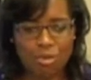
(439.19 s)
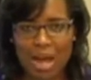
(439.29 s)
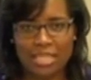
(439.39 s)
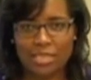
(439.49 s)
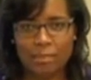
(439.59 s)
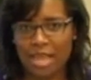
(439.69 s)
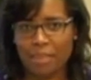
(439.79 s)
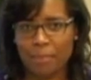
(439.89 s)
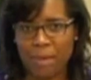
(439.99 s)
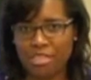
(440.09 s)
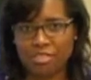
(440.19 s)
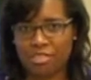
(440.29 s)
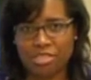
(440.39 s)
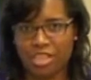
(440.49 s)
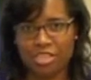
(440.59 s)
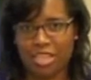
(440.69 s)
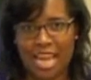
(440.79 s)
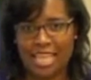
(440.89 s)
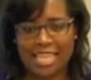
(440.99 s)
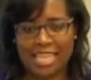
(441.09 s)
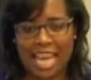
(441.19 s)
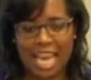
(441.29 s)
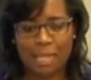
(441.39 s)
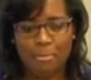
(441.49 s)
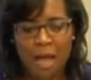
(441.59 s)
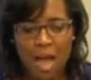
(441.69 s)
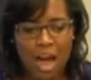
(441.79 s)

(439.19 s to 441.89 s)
trying to make the best decision that he can